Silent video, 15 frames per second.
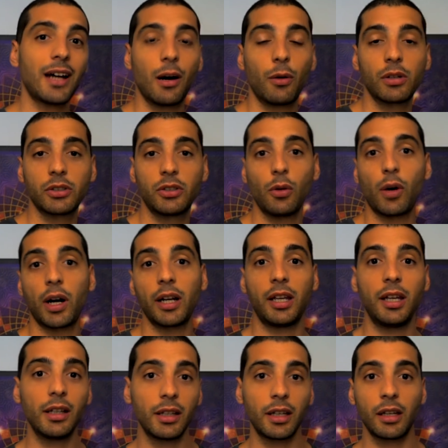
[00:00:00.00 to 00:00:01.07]
hours you are
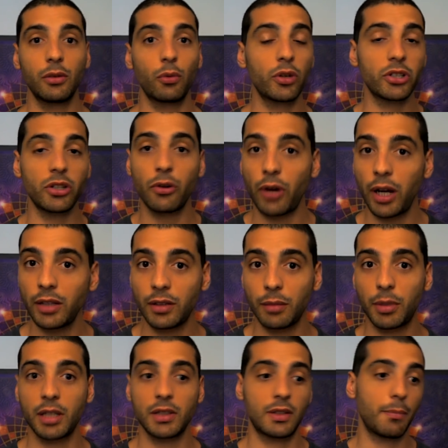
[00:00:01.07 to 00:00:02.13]
healing and regenerating,
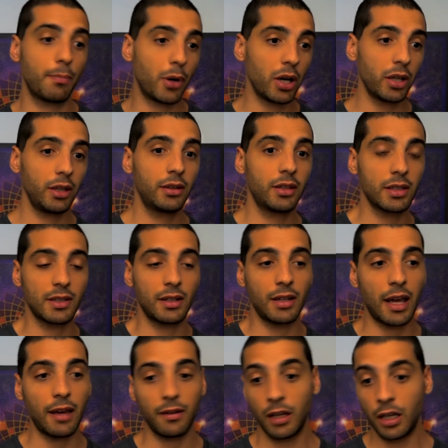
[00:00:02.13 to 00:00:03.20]
because the body
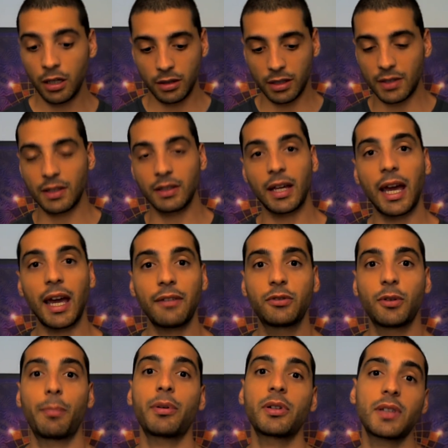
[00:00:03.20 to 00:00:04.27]
doesn't have
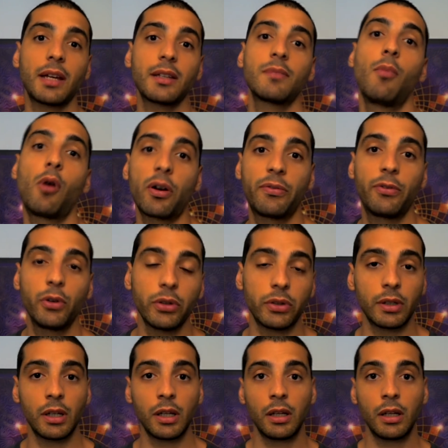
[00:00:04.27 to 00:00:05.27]
to process more food.